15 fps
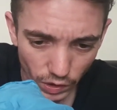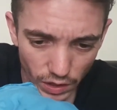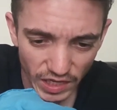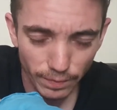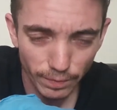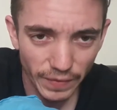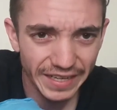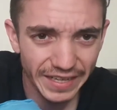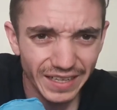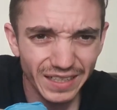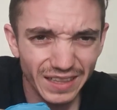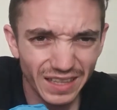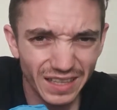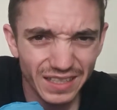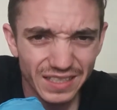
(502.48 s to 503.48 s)
I'm
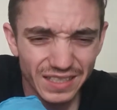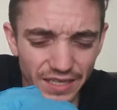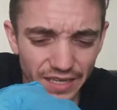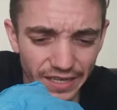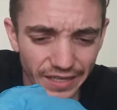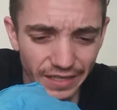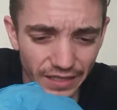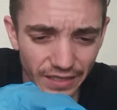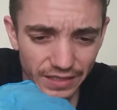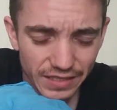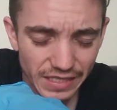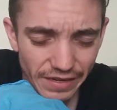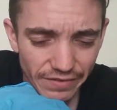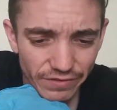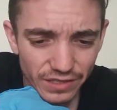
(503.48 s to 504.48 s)
making this a
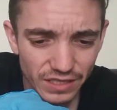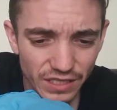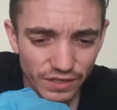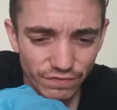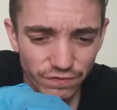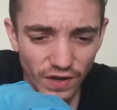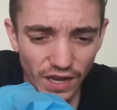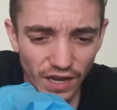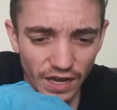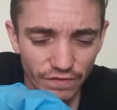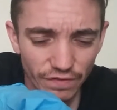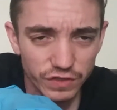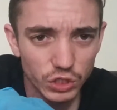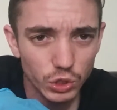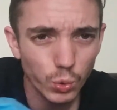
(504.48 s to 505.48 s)

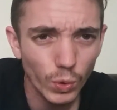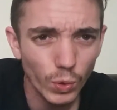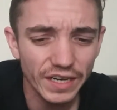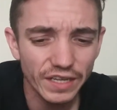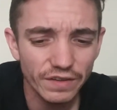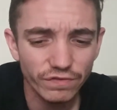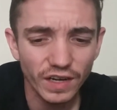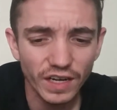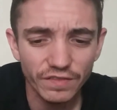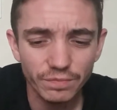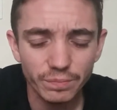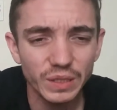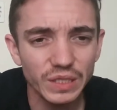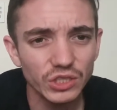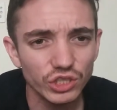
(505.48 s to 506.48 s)

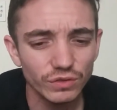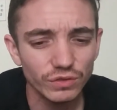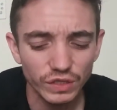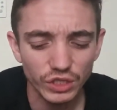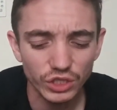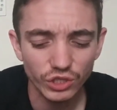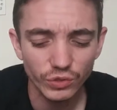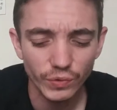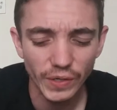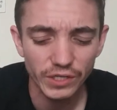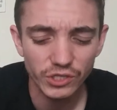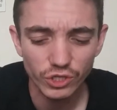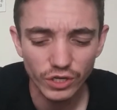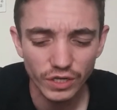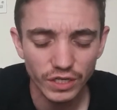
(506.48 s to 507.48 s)
75-25 PG-VG
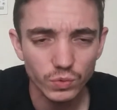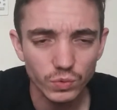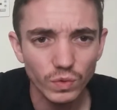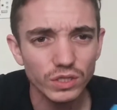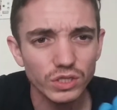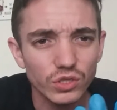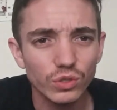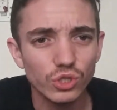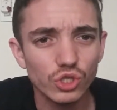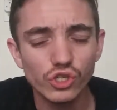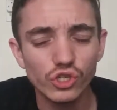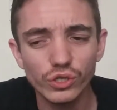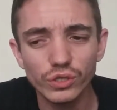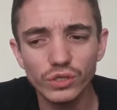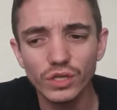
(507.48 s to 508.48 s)
ratio as well, so it
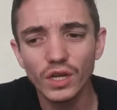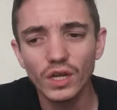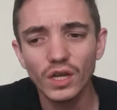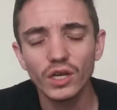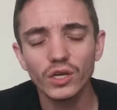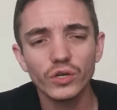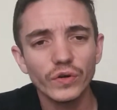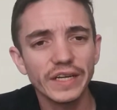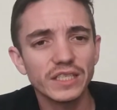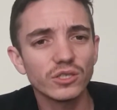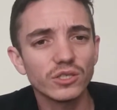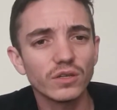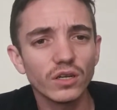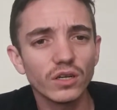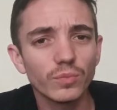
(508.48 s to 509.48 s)
should
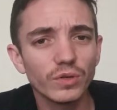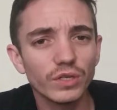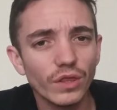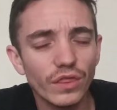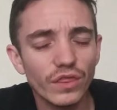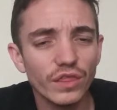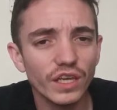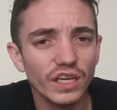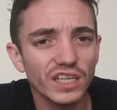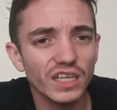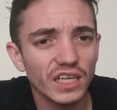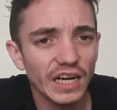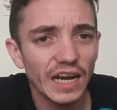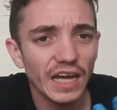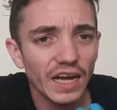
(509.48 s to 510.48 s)
create a little bit thicker
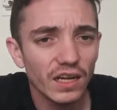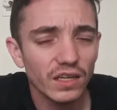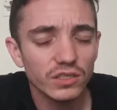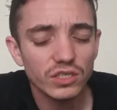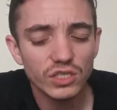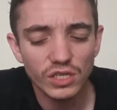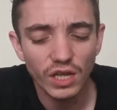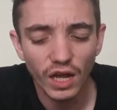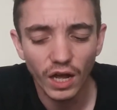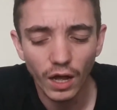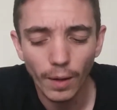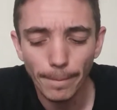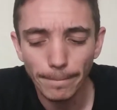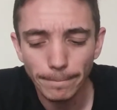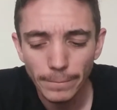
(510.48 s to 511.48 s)
clouds.
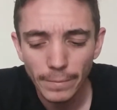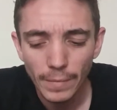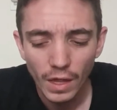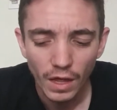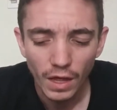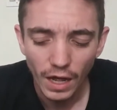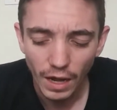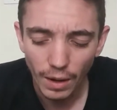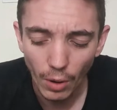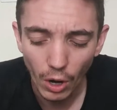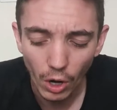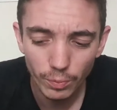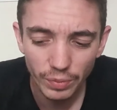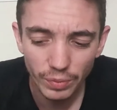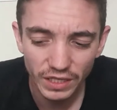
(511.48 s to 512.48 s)
I'm
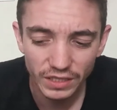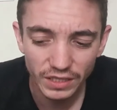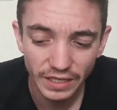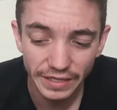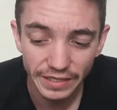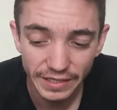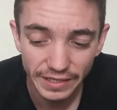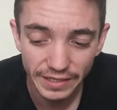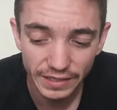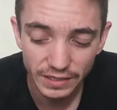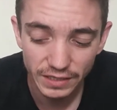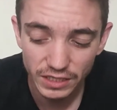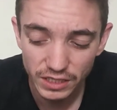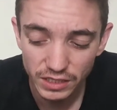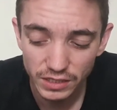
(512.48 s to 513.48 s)
hoping that
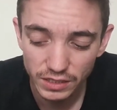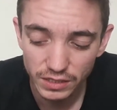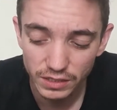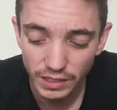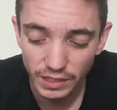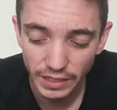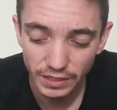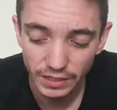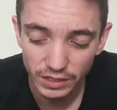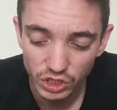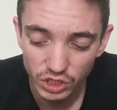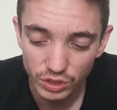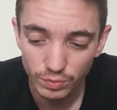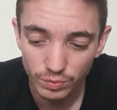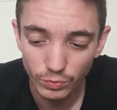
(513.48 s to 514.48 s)
it
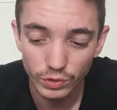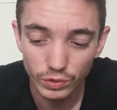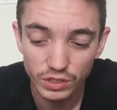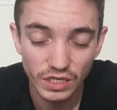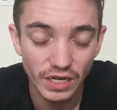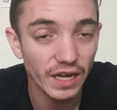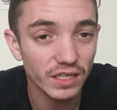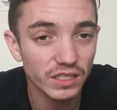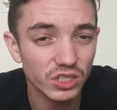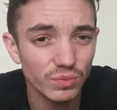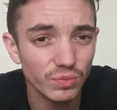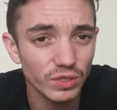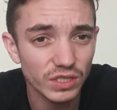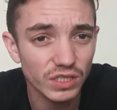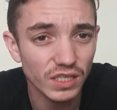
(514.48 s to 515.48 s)
smooths it out a
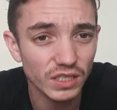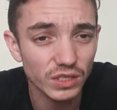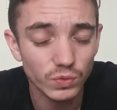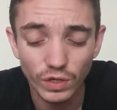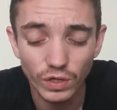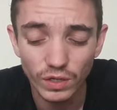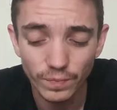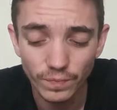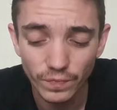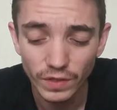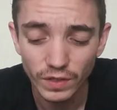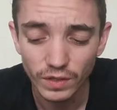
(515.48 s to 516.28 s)
bit as well,